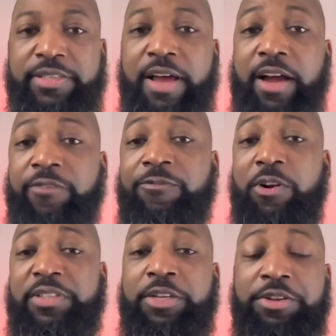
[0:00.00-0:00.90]
stock
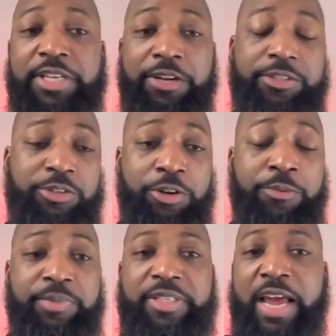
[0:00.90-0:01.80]
falls in a
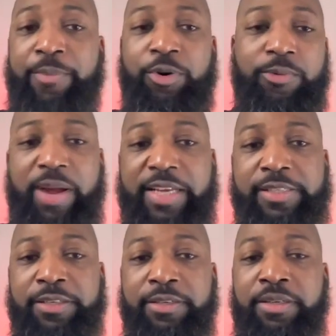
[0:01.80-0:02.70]
near-term time
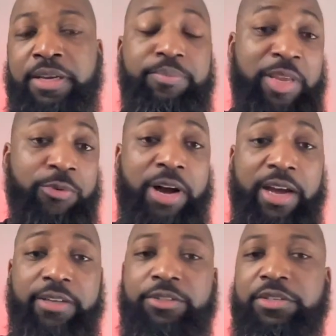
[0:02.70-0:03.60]
horizon.
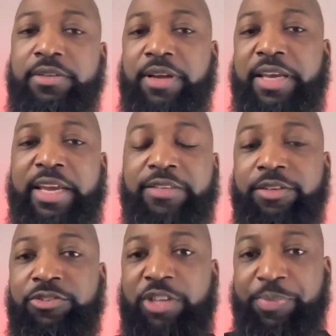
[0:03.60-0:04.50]
Meanwhile, the stock is the
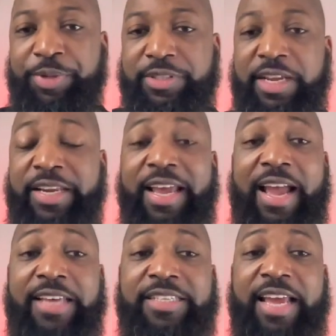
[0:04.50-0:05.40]
cheapest it
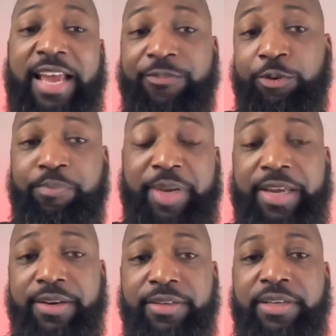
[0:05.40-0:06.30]
has ever
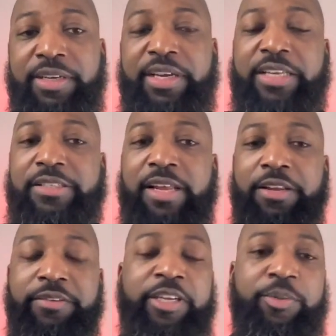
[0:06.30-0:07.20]
been. It's not
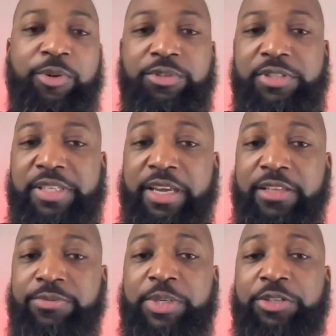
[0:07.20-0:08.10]
unthinkable to see
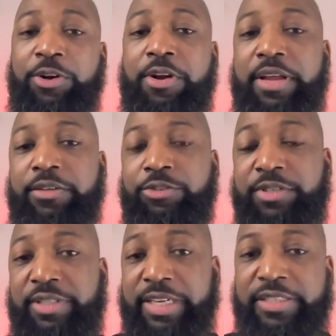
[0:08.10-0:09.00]
us return to
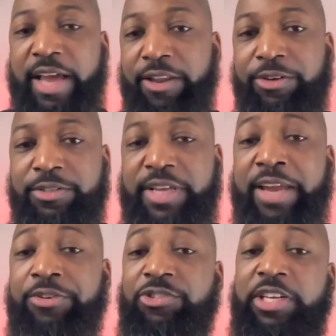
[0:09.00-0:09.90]
$6
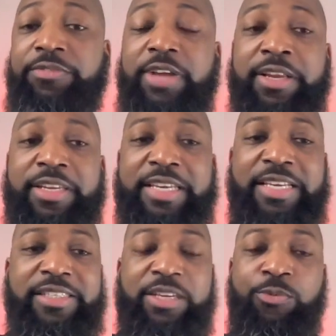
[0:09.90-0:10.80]
and achieve an
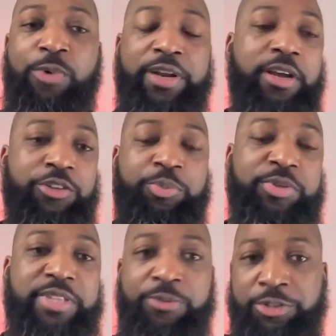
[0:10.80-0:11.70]
easy
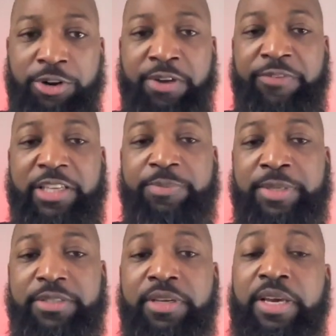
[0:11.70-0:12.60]
100% return on
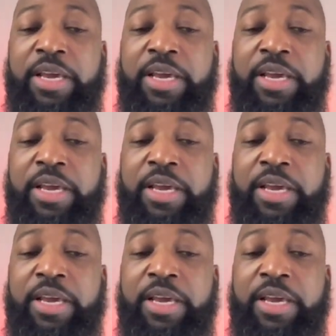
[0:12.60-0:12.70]
investment